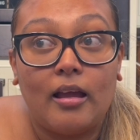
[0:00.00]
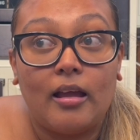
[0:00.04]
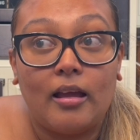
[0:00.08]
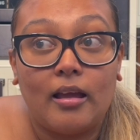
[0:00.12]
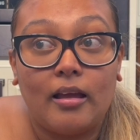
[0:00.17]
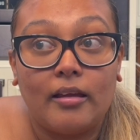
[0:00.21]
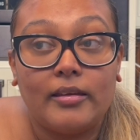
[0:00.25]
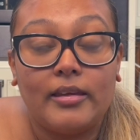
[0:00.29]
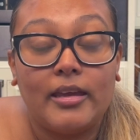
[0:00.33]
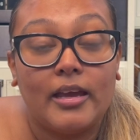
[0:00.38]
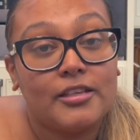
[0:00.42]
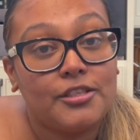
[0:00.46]

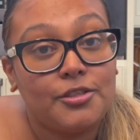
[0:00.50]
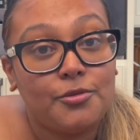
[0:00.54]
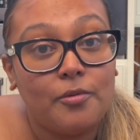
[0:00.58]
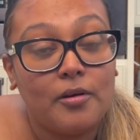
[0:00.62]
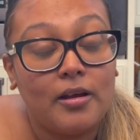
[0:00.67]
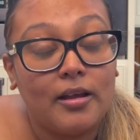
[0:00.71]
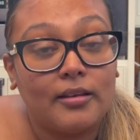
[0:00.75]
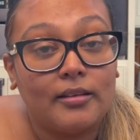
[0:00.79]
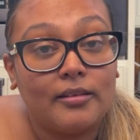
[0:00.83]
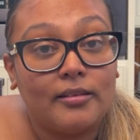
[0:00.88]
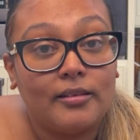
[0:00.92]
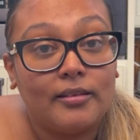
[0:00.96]
guess
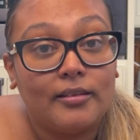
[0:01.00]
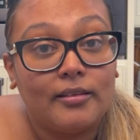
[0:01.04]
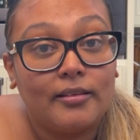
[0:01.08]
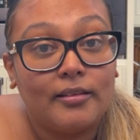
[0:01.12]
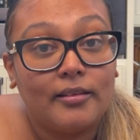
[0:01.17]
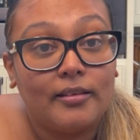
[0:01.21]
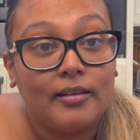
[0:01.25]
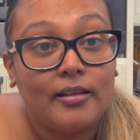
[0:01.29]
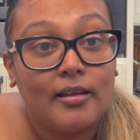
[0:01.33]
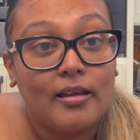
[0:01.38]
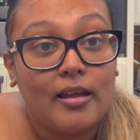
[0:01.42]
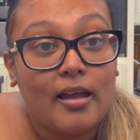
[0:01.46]
what?
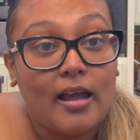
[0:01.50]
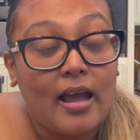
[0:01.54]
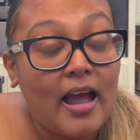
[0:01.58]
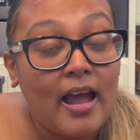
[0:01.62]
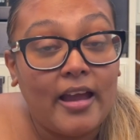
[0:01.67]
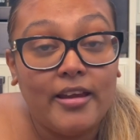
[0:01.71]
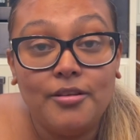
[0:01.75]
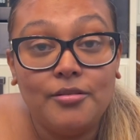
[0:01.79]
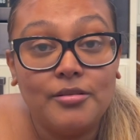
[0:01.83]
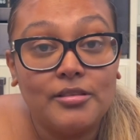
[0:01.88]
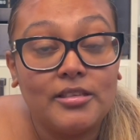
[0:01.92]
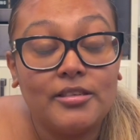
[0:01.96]
I
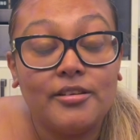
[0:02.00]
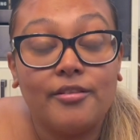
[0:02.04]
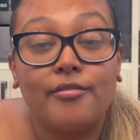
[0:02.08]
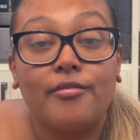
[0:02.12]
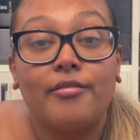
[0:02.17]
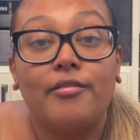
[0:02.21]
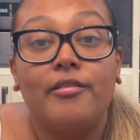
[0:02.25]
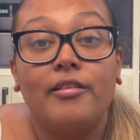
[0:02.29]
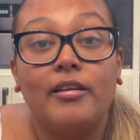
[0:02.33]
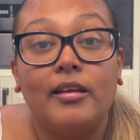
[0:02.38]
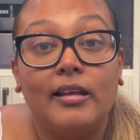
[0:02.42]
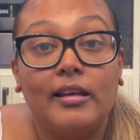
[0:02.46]
used to
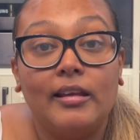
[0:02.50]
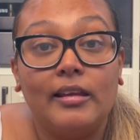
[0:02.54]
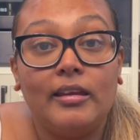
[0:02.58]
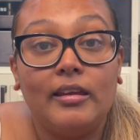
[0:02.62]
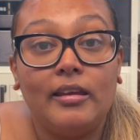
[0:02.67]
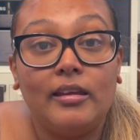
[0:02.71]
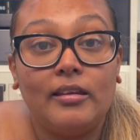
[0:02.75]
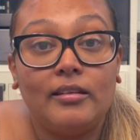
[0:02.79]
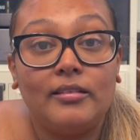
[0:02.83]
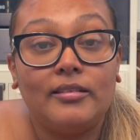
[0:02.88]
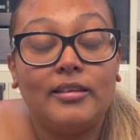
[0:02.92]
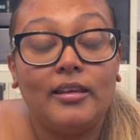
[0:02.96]

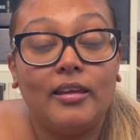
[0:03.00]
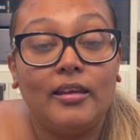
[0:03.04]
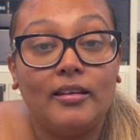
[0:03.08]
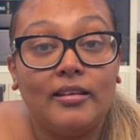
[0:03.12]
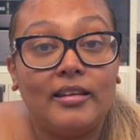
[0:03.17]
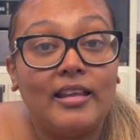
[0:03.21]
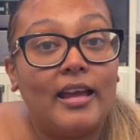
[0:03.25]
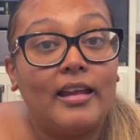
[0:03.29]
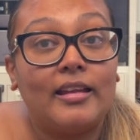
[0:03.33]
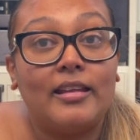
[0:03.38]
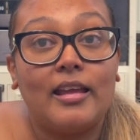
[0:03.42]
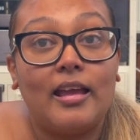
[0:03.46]
really think
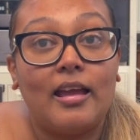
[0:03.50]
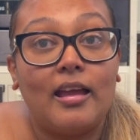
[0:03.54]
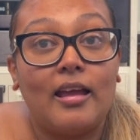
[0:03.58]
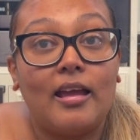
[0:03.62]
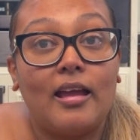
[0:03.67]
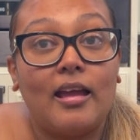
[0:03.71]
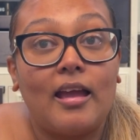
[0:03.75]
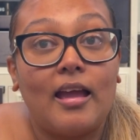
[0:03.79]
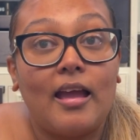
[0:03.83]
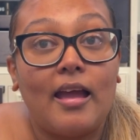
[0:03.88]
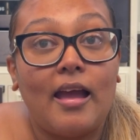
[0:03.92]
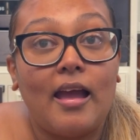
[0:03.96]
that
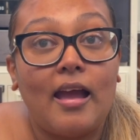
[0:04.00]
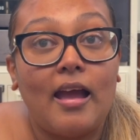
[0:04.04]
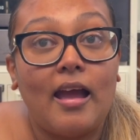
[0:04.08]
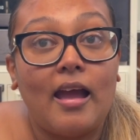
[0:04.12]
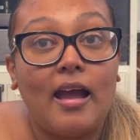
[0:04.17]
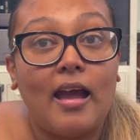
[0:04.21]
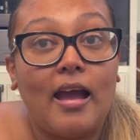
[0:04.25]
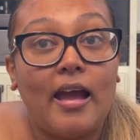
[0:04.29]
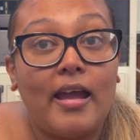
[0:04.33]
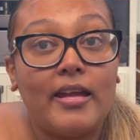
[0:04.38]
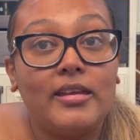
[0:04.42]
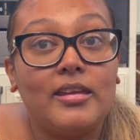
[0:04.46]

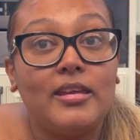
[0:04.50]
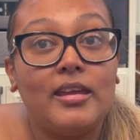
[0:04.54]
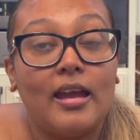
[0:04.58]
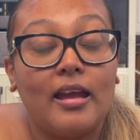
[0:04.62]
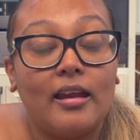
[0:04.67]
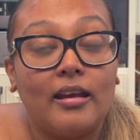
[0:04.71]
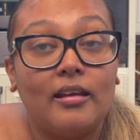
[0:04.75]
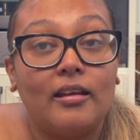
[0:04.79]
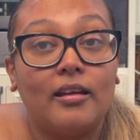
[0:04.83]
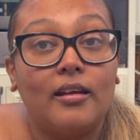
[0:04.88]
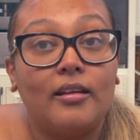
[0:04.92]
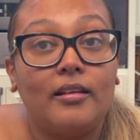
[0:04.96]
I
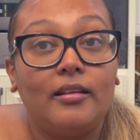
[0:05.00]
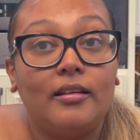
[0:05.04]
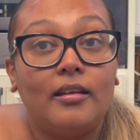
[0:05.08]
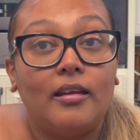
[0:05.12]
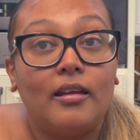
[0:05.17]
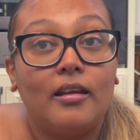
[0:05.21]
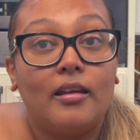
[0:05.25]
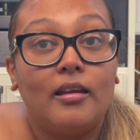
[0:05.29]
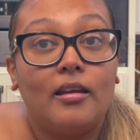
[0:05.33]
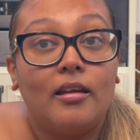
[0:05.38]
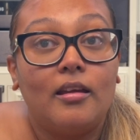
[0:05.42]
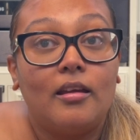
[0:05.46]
cannot
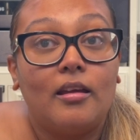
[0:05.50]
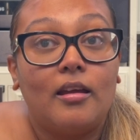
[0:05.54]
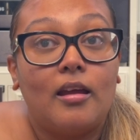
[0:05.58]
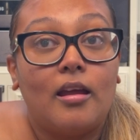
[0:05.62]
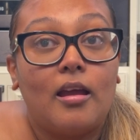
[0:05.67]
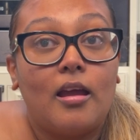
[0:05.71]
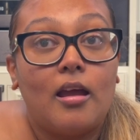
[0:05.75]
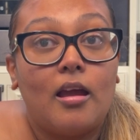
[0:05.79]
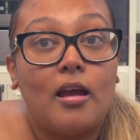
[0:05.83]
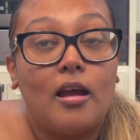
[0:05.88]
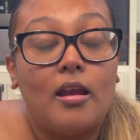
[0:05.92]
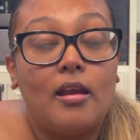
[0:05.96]

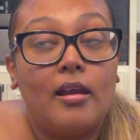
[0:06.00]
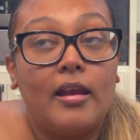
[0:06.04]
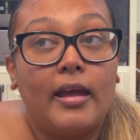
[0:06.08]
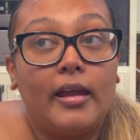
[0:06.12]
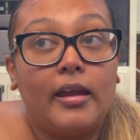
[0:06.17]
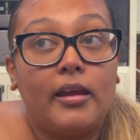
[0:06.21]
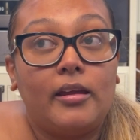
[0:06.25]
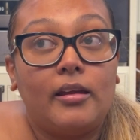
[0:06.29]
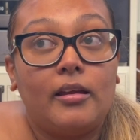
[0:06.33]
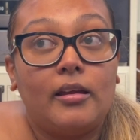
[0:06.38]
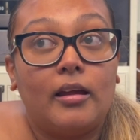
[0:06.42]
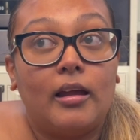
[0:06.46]

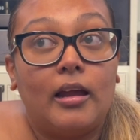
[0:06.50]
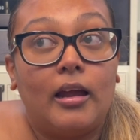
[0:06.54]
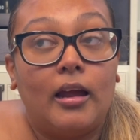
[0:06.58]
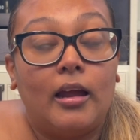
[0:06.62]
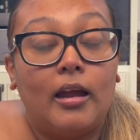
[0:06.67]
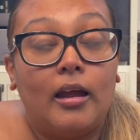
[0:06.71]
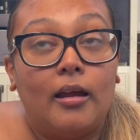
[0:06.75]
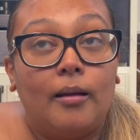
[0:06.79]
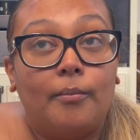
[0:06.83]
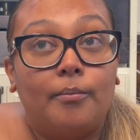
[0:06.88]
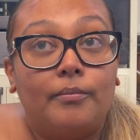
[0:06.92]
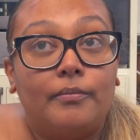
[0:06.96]
like
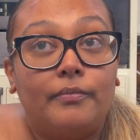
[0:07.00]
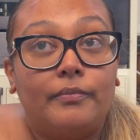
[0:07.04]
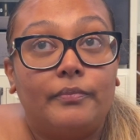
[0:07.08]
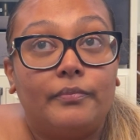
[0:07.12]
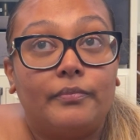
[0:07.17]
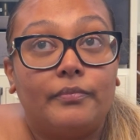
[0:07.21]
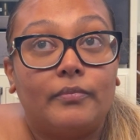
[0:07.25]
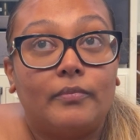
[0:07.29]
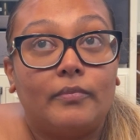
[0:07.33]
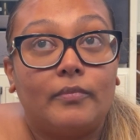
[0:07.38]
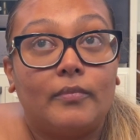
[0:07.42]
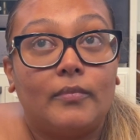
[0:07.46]

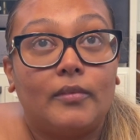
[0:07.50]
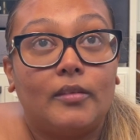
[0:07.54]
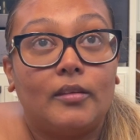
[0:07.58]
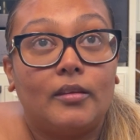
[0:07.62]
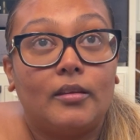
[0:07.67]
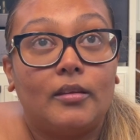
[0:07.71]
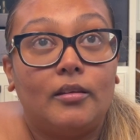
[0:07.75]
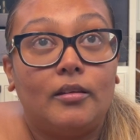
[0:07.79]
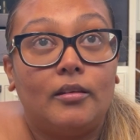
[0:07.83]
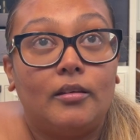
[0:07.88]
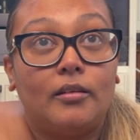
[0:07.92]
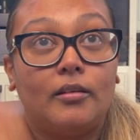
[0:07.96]

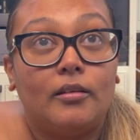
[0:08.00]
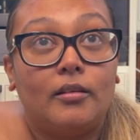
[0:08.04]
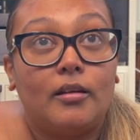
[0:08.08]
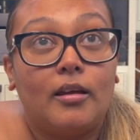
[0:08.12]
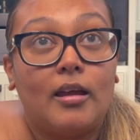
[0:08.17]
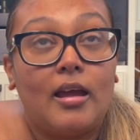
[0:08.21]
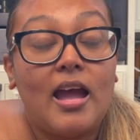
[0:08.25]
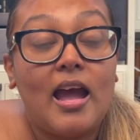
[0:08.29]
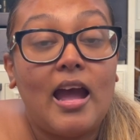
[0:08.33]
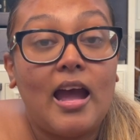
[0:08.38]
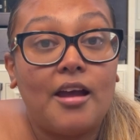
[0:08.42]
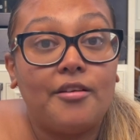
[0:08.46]

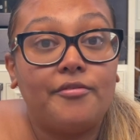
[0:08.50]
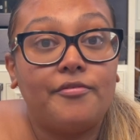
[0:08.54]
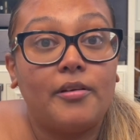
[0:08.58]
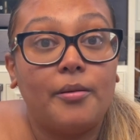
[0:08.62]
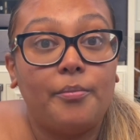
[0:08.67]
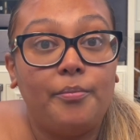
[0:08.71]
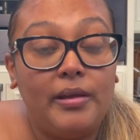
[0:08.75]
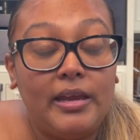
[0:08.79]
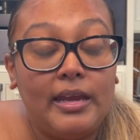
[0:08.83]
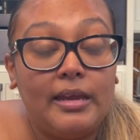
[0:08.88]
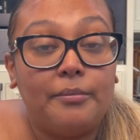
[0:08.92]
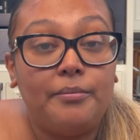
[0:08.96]
have a
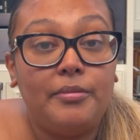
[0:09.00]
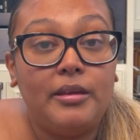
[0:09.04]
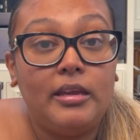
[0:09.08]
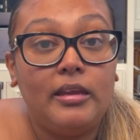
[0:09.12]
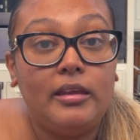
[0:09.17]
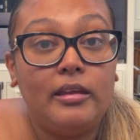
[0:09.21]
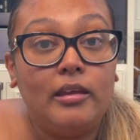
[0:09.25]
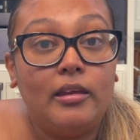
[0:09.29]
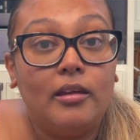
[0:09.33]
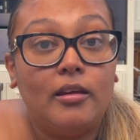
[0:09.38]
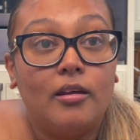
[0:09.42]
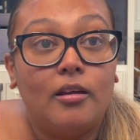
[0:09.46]

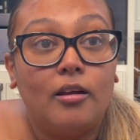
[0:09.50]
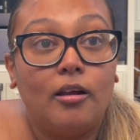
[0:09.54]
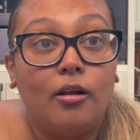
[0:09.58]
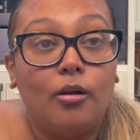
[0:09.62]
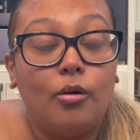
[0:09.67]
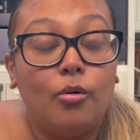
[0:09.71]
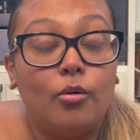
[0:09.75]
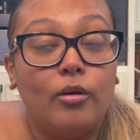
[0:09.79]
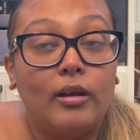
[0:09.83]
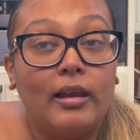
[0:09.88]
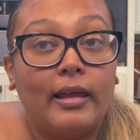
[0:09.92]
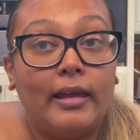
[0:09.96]
baby
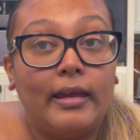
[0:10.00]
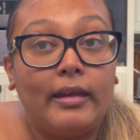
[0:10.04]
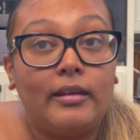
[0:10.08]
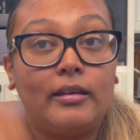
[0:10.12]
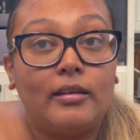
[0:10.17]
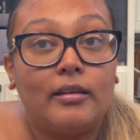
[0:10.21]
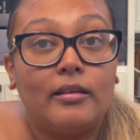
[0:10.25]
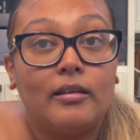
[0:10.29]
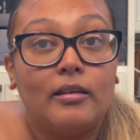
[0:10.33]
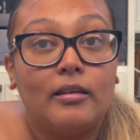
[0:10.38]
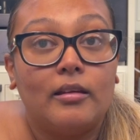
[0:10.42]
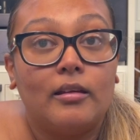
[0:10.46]
or
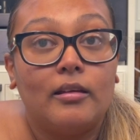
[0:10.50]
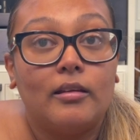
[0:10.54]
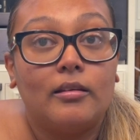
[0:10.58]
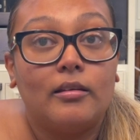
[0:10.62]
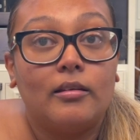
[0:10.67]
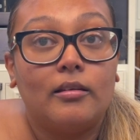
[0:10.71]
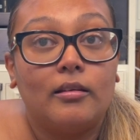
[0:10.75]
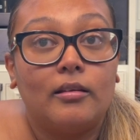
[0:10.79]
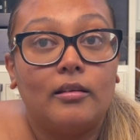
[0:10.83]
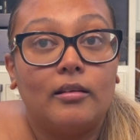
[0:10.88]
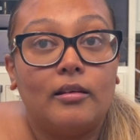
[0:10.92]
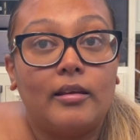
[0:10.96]
like
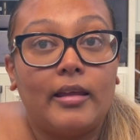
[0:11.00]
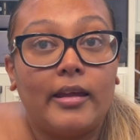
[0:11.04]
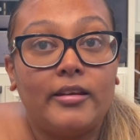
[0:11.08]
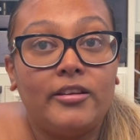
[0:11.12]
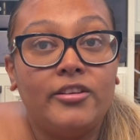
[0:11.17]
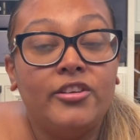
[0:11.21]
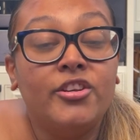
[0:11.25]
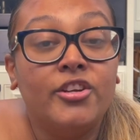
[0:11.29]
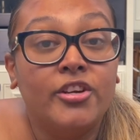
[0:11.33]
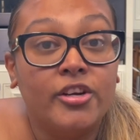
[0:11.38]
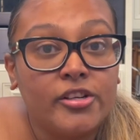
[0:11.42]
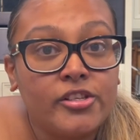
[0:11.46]

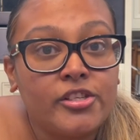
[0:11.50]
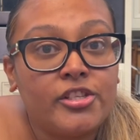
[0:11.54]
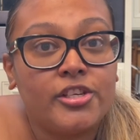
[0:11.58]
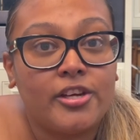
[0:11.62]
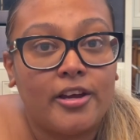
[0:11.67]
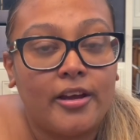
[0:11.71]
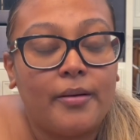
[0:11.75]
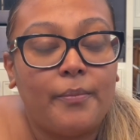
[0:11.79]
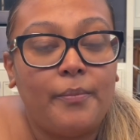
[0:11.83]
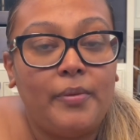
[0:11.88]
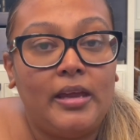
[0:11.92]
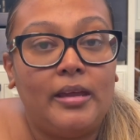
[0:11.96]

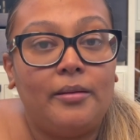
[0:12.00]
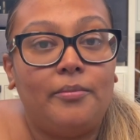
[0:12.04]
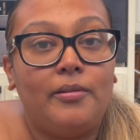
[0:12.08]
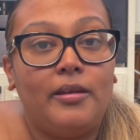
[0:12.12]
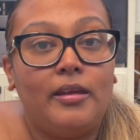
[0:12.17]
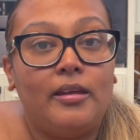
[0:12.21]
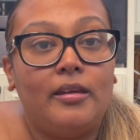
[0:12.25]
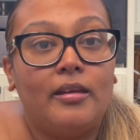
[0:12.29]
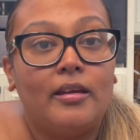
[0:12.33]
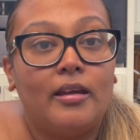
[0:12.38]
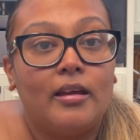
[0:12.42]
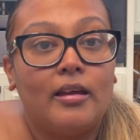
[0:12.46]
nurture a
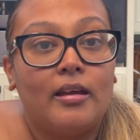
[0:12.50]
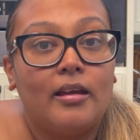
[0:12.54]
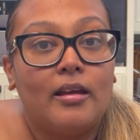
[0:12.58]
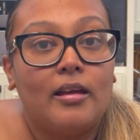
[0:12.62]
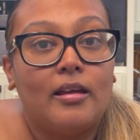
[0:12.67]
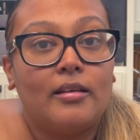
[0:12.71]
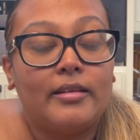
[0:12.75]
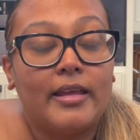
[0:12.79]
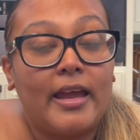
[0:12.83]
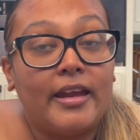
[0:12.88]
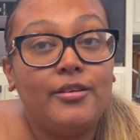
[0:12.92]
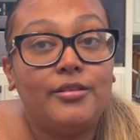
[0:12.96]
baby.
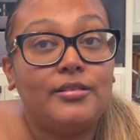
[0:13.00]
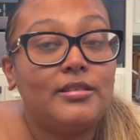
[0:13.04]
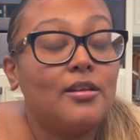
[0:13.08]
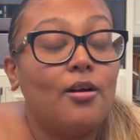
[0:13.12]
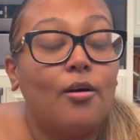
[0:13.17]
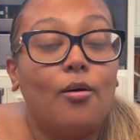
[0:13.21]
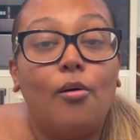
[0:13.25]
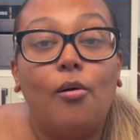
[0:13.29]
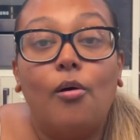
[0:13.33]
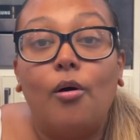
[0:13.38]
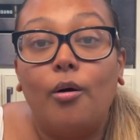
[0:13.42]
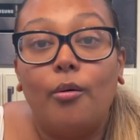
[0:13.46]
that used to
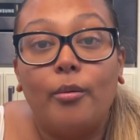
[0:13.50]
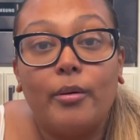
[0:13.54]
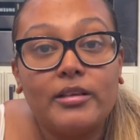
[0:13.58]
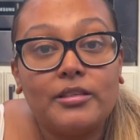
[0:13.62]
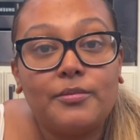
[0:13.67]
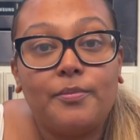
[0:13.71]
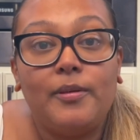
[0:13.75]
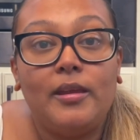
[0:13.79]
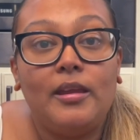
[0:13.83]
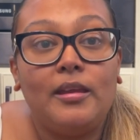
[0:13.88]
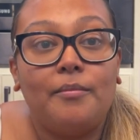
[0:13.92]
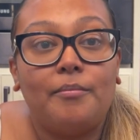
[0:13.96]
always
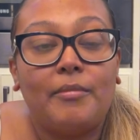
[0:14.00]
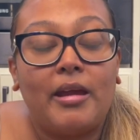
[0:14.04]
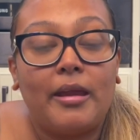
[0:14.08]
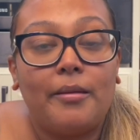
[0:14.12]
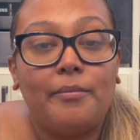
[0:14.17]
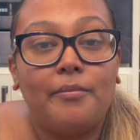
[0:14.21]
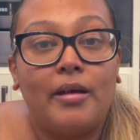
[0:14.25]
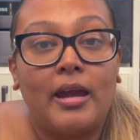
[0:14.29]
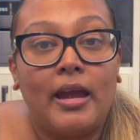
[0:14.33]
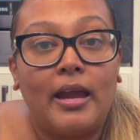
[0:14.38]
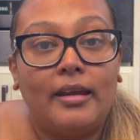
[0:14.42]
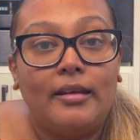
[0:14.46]
be in my
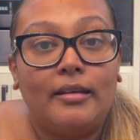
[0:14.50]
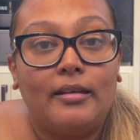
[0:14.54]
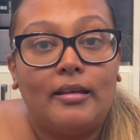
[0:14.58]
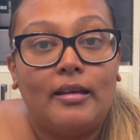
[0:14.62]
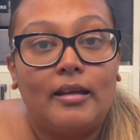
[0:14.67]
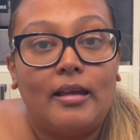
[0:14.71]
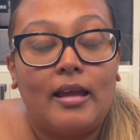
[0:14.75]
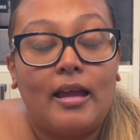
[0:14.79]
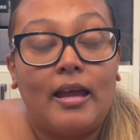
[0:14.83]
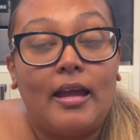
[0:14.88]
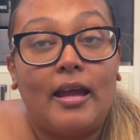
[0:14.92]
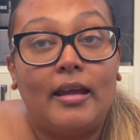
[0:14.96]
mind.
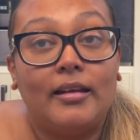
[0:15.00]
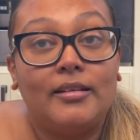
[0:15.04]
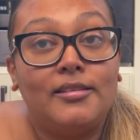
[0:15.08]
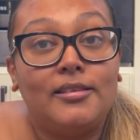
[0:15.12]
And